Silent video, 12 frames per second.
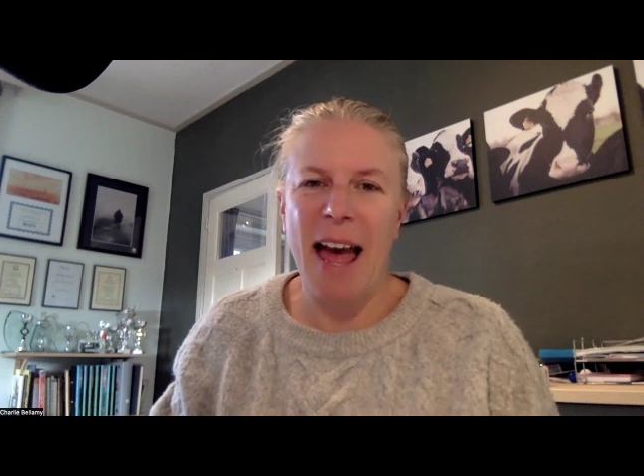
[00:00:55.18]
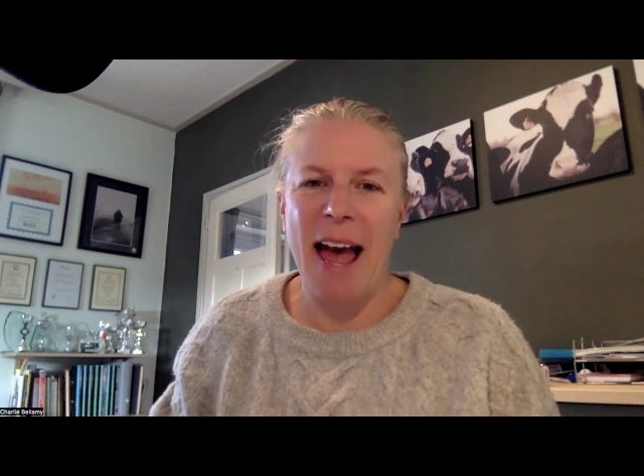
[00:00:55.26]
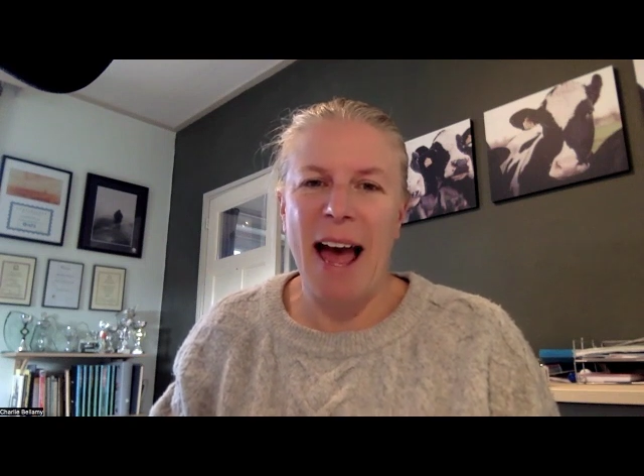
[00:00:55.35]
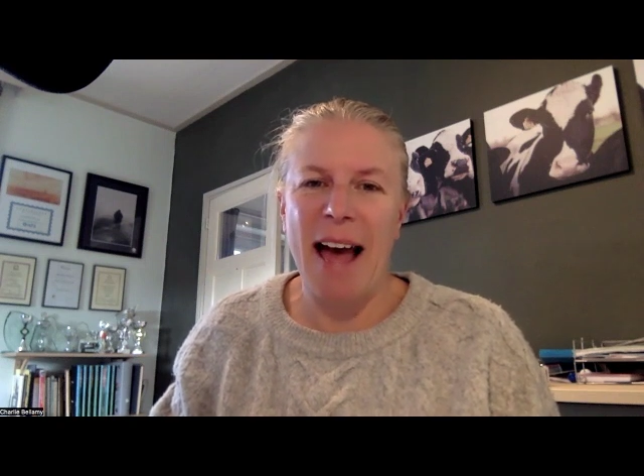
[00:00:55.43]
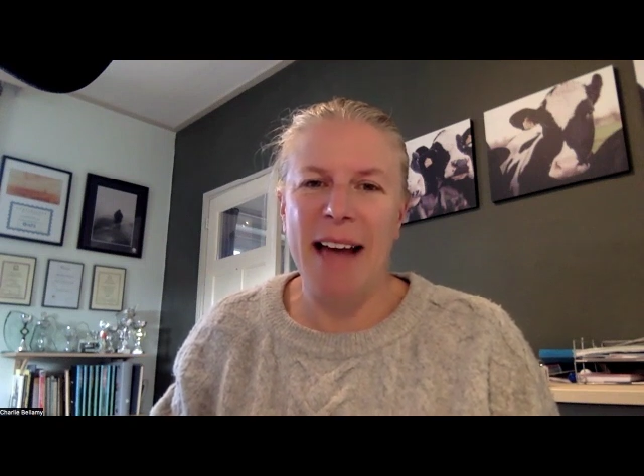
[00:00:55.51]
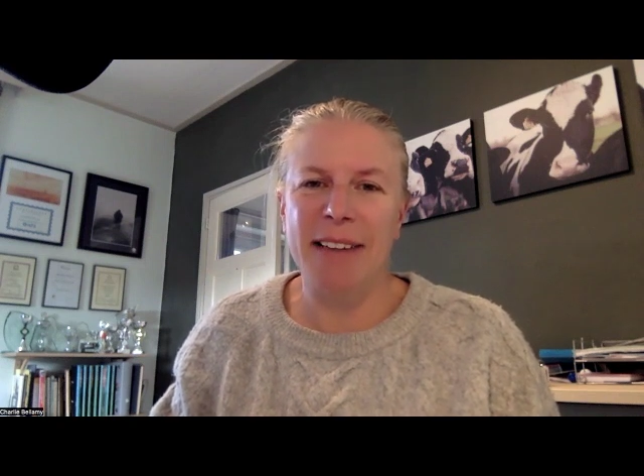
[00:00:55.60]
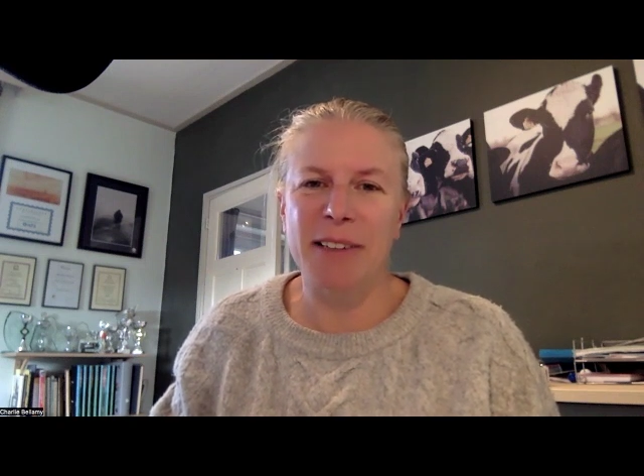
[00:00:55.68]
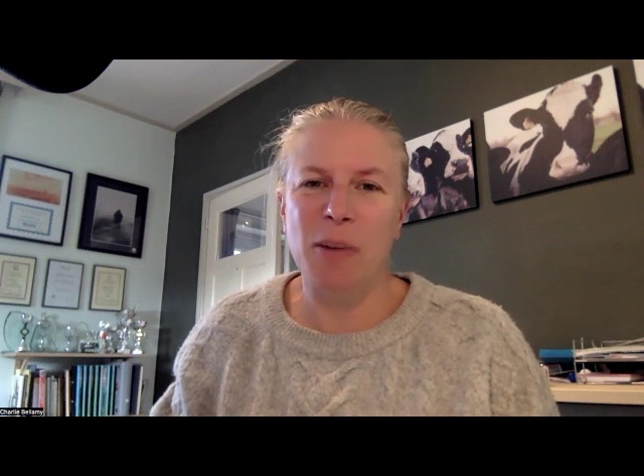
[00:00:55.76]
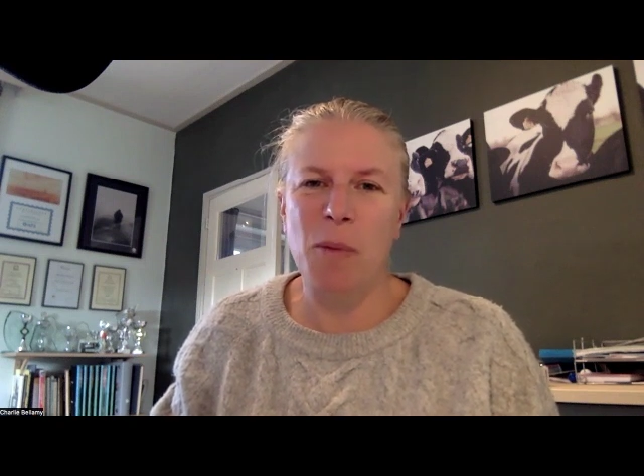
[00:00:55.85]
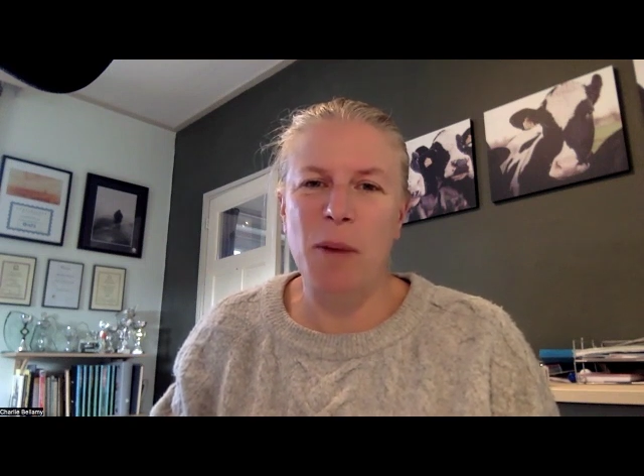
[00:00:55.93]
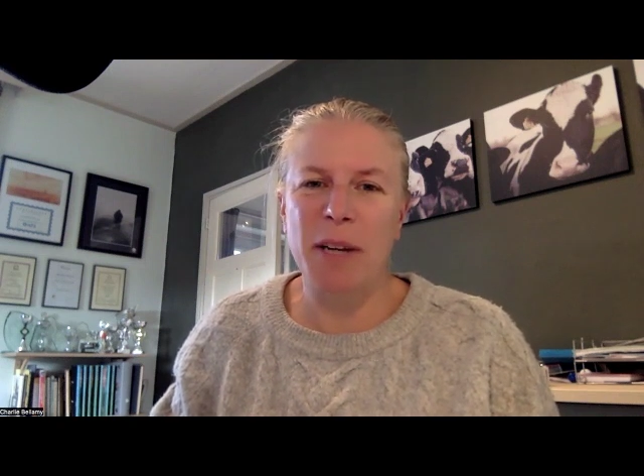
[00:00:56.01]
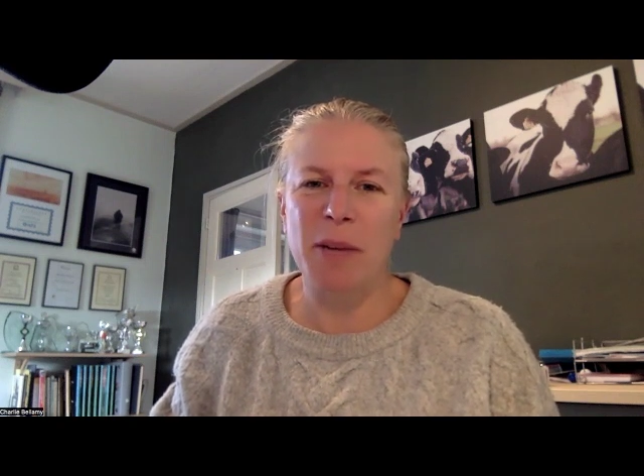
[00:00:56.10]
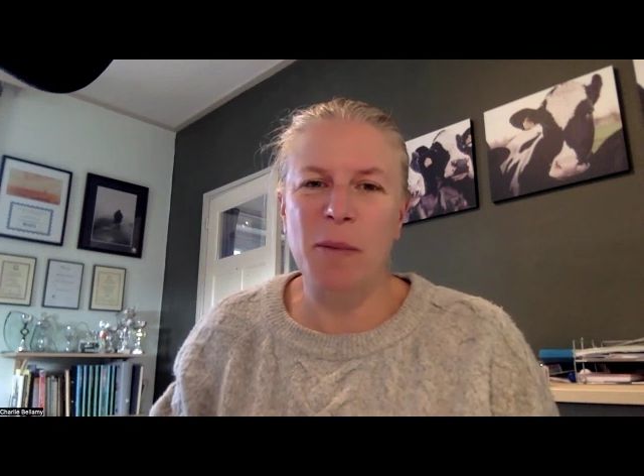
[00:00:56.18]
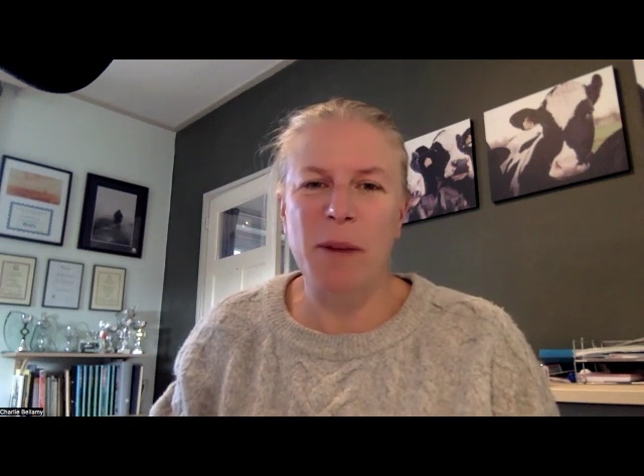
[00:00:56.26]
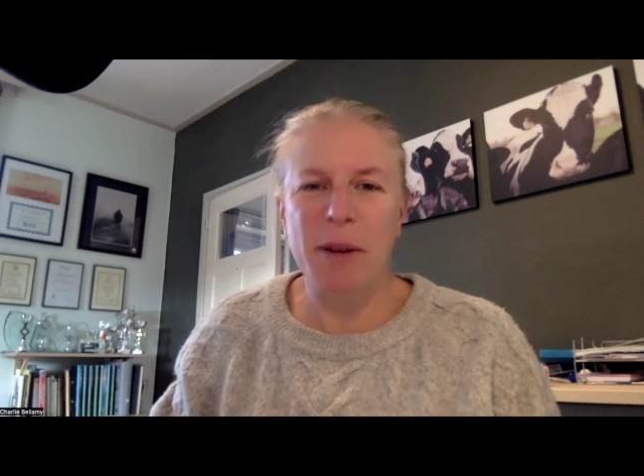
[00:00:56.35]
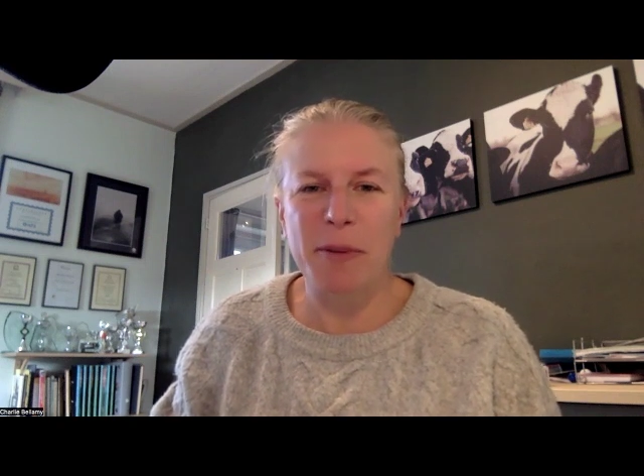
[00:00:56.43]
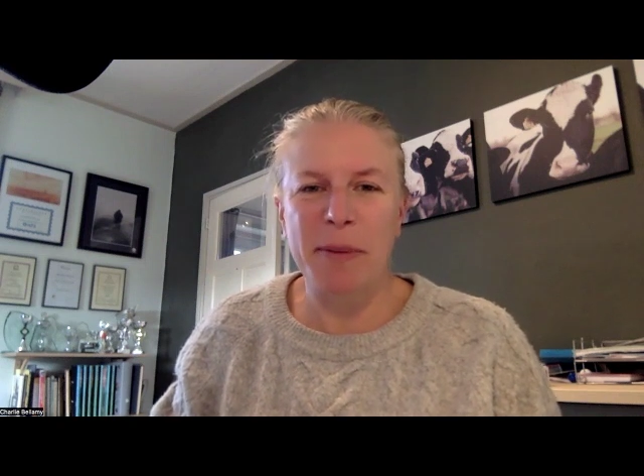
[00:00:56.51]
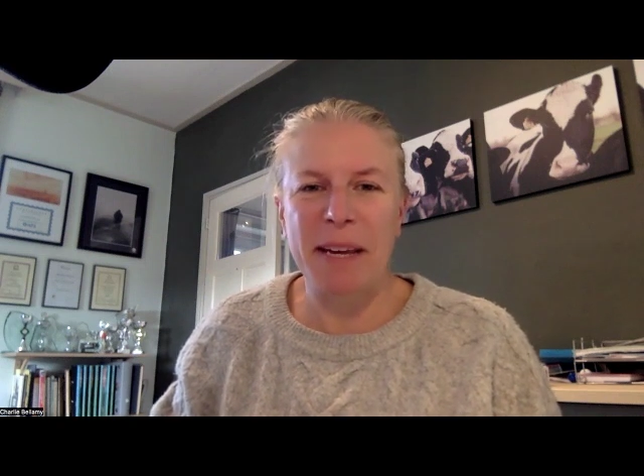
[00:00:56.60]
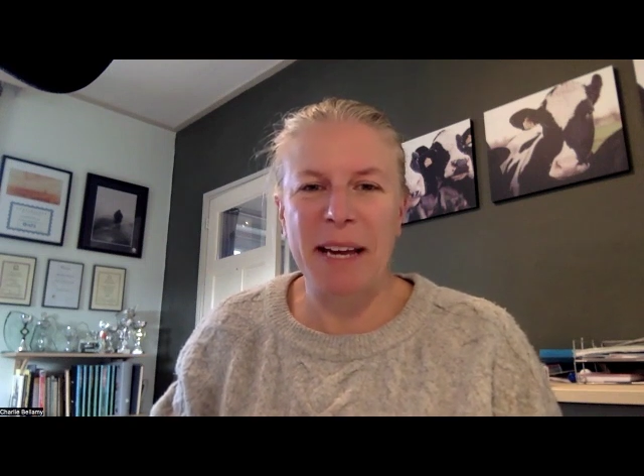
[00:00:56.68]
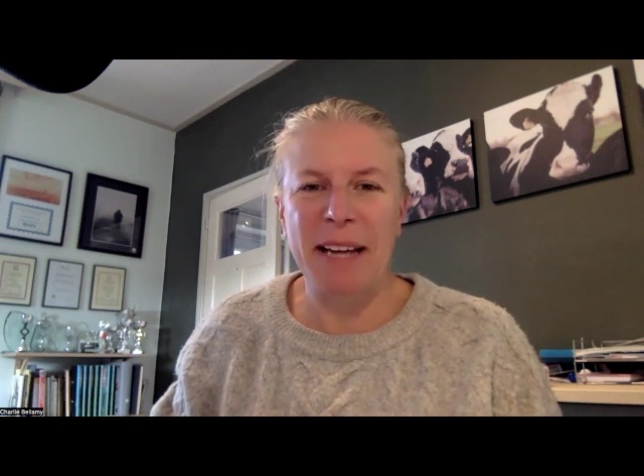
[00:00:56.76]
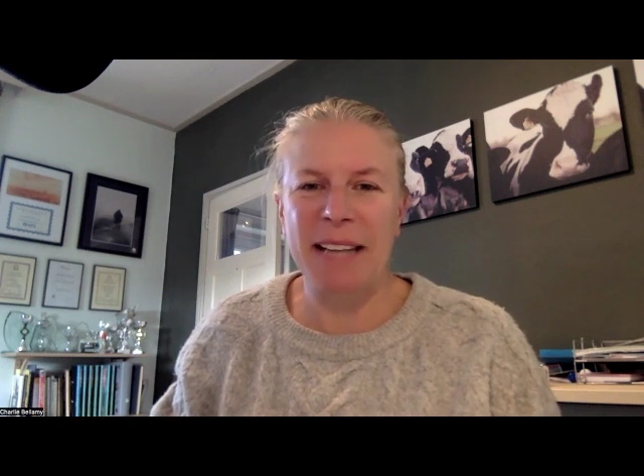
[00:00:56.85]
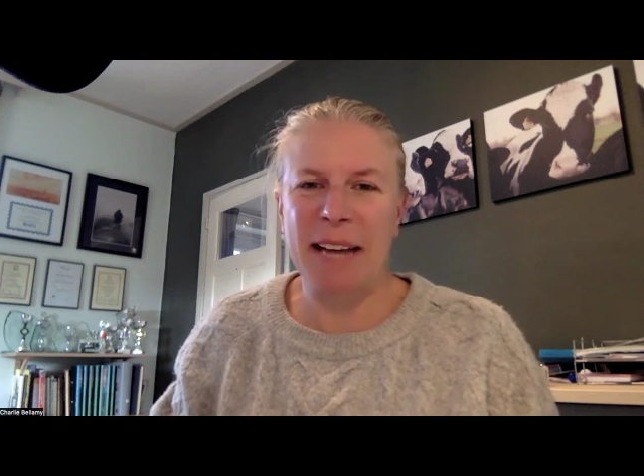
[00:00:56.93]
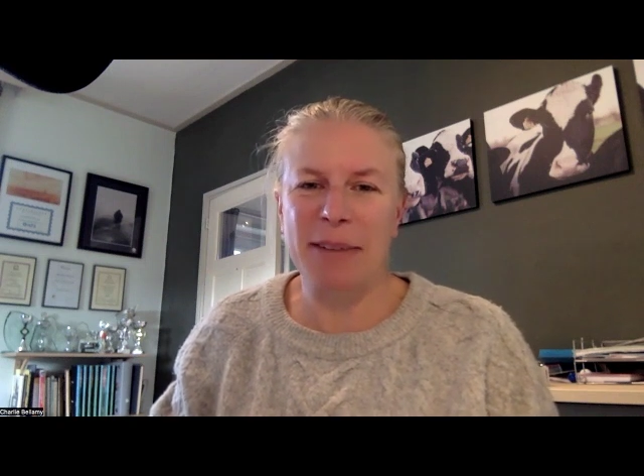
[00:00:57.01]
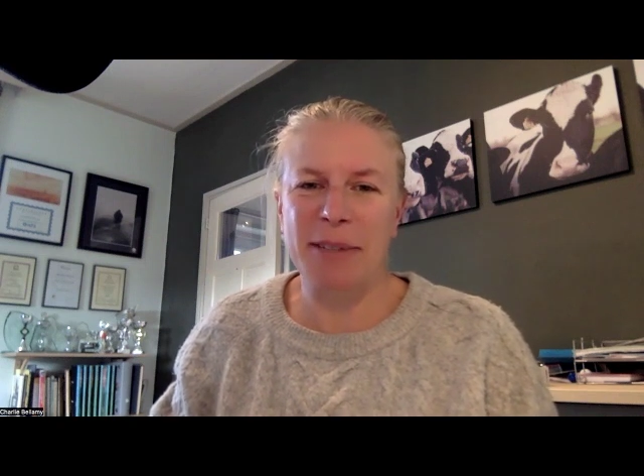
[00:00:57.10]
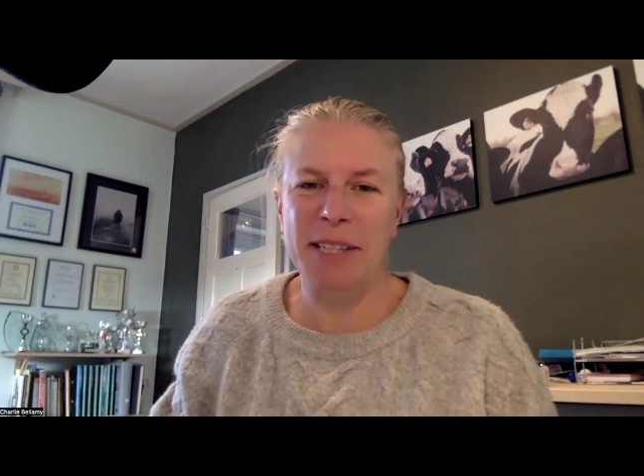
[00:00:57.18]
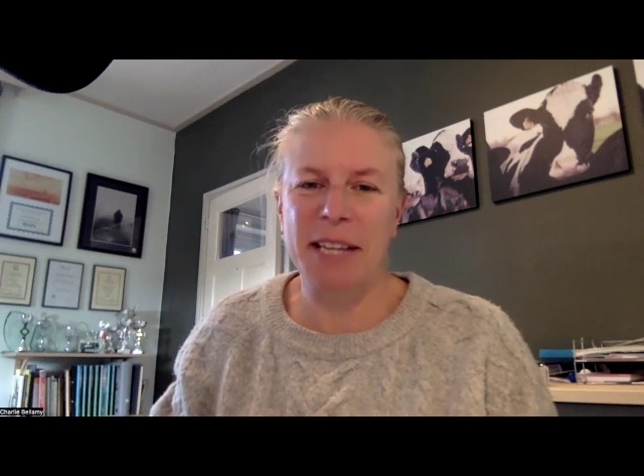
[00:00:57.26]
and the winner will be announced.